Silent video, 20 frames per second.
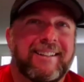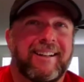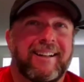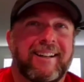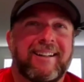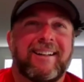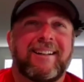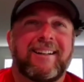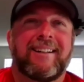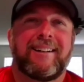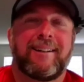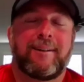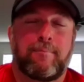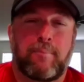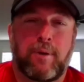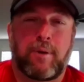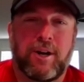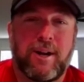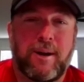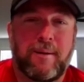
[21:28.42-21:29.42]

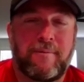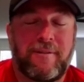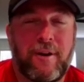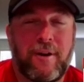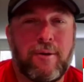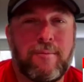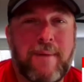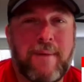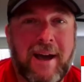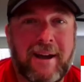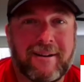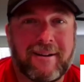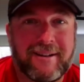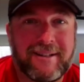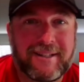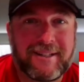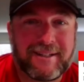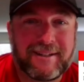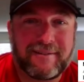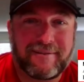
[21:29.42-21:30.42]
Burn up phone
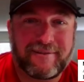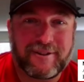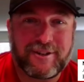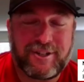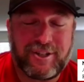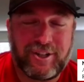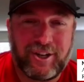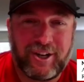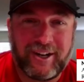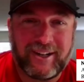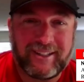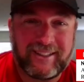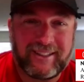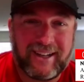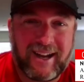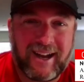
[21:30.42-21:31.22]
batteries for sure.